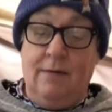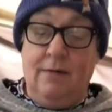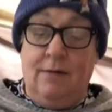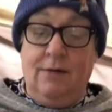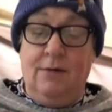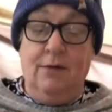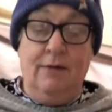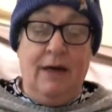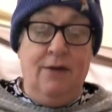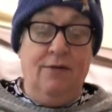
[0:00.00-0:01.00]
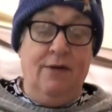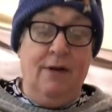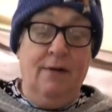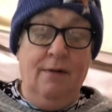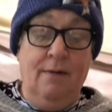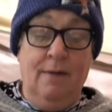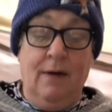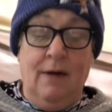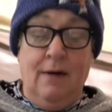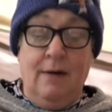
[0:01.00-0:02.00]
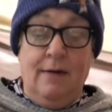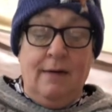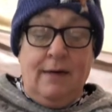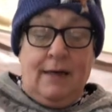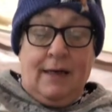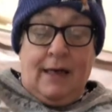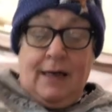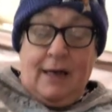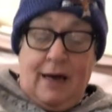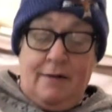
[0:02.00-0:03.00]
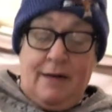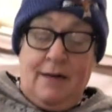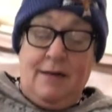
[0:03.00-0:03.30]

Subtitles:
all the way through. I'm going to keep going.